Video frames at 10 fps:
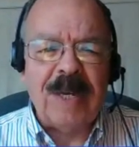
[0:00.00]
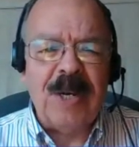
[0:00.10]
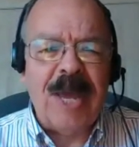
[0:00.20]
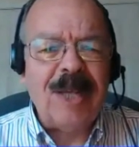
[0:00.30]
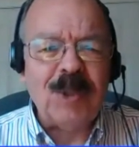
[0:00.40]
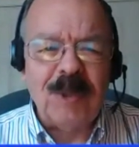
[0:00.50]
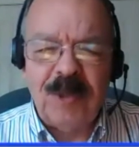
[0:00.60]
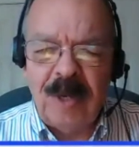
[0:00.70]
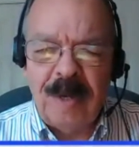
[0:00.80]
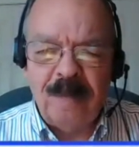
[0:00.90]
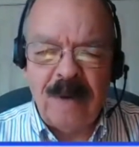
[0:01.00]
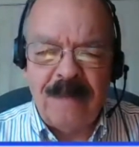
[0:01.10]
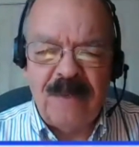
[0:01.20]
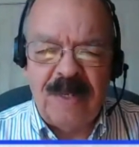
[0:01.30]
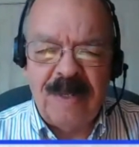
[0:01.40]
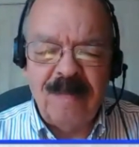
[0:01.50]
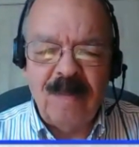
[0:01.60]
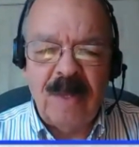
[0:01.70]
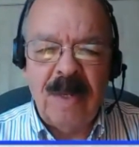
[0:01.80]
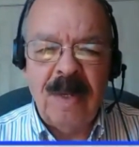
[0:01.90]
a national nonprofit,
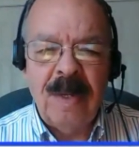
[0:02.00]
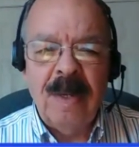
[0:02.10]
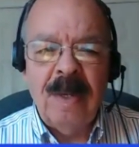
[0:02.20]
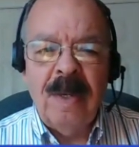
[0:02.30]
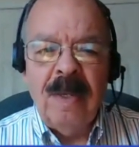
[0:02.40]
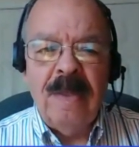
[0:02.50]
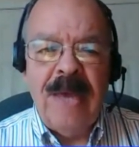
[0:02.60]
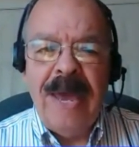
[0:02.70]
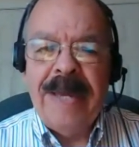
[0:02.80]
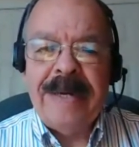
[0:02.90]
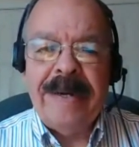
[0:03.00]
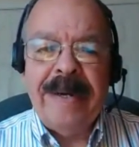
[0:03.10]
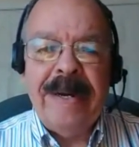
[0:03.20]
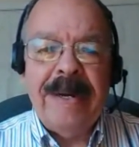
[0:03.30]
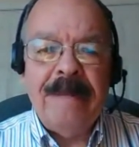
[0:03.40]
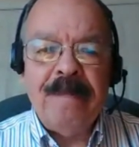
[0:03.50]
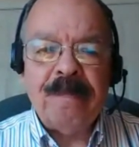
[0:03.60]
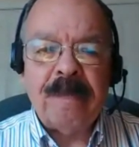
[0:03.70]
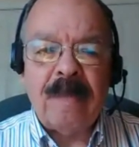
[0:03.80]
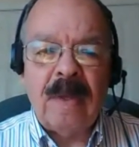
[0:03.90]
that um,